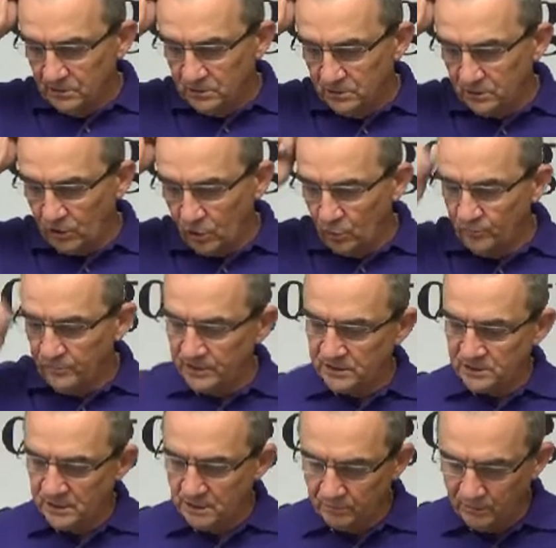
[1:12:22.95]
to the hope
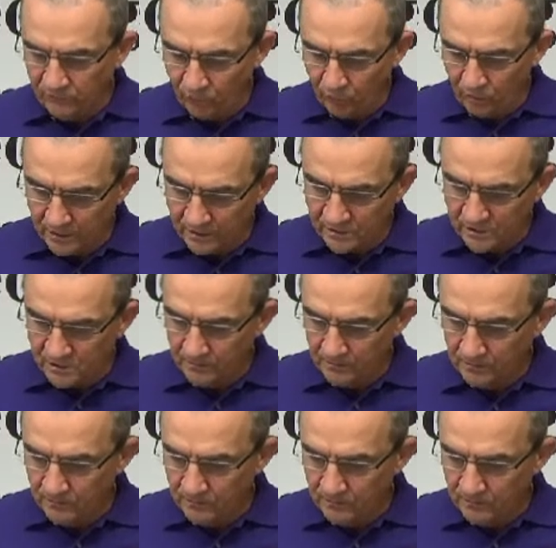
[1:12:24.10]
that's set before us.